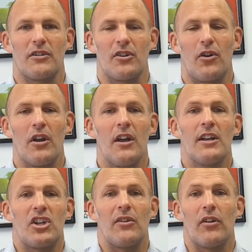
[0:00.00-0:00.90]
So
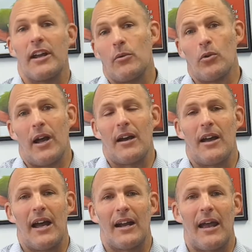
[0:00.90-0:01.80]
generally, well,
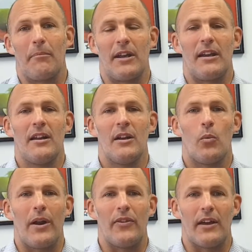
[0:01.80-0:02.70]
our company,
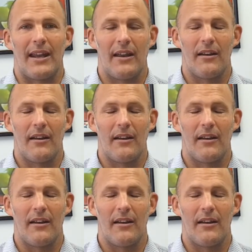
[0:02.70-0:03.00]
when the